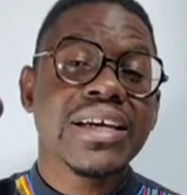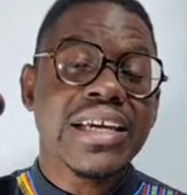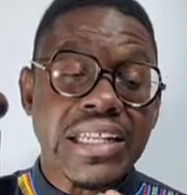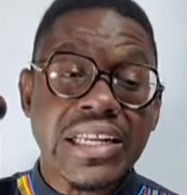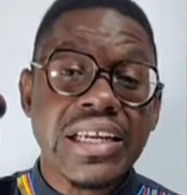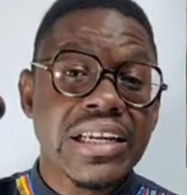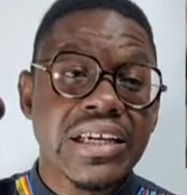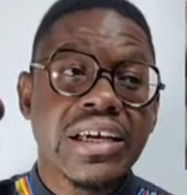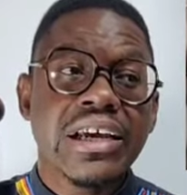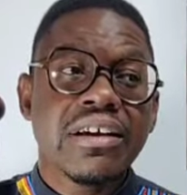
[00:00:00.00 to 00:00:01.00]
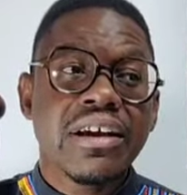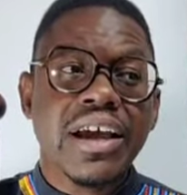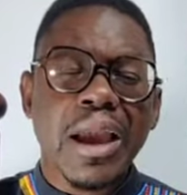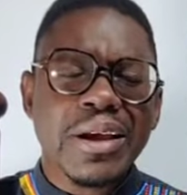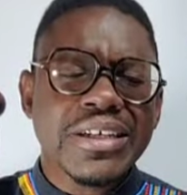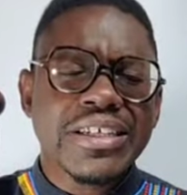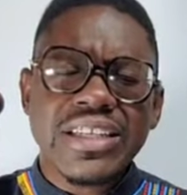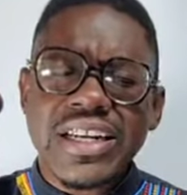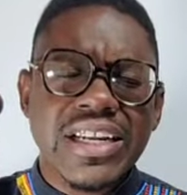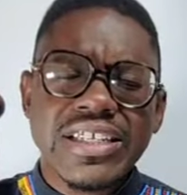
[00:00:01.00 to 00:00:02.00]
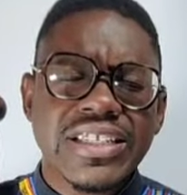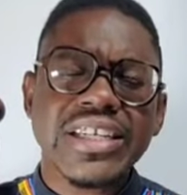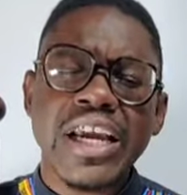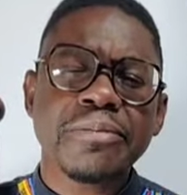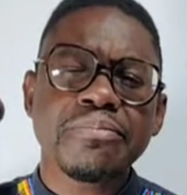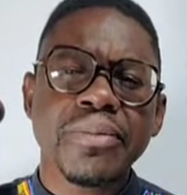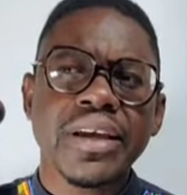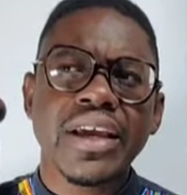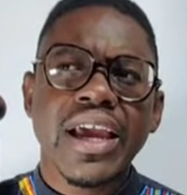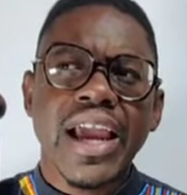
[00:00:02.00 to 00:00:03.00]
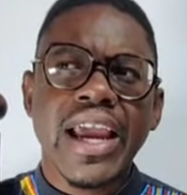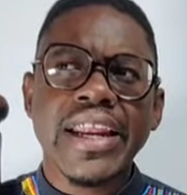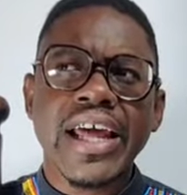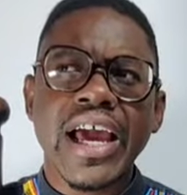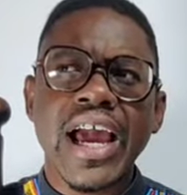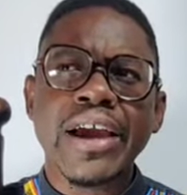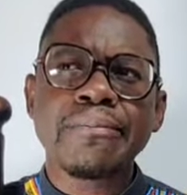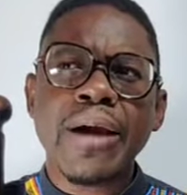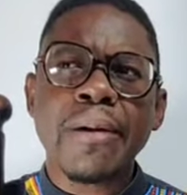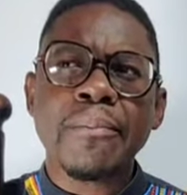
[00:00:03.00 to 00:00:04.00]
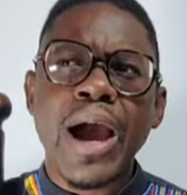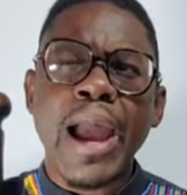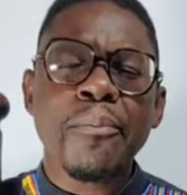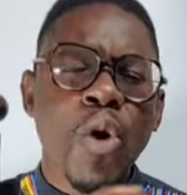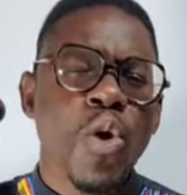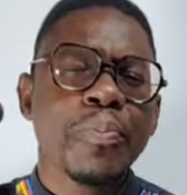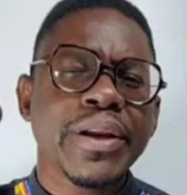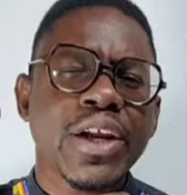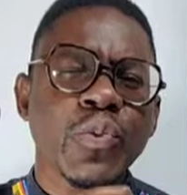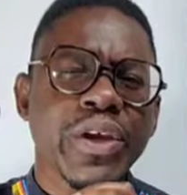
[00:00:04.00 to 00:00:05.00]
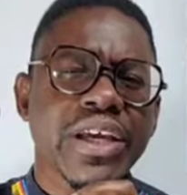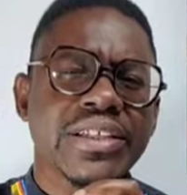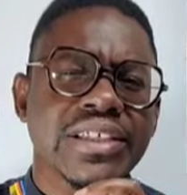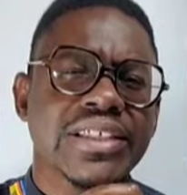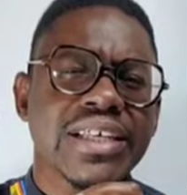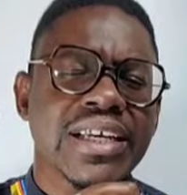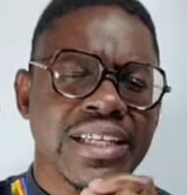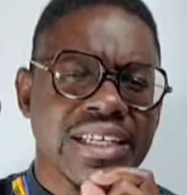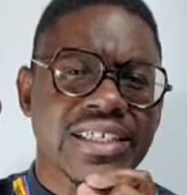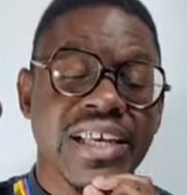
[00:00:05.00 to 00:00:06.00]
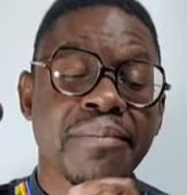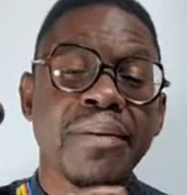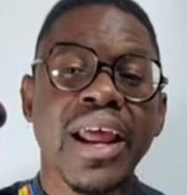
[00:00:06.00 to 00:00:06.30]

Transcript: It really shaked me, and I'm hoping that we can see in the same